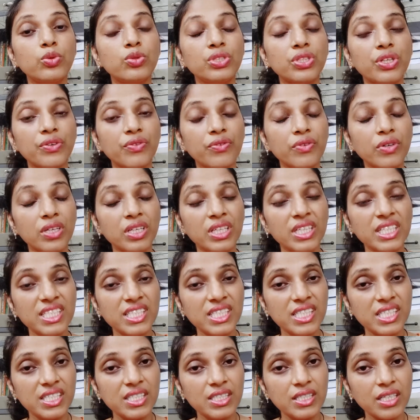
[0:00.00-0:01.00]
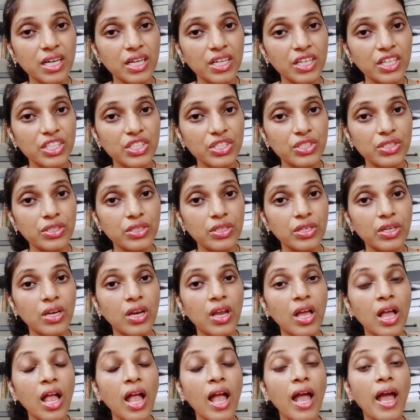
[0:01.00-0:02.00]
to general disease
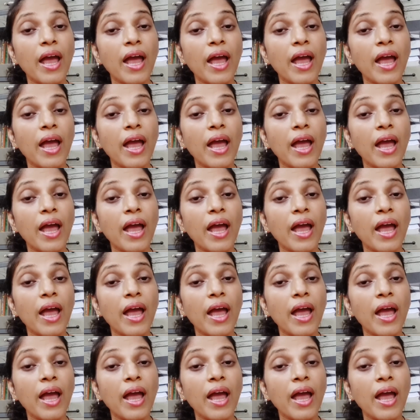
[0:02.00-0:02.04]
condition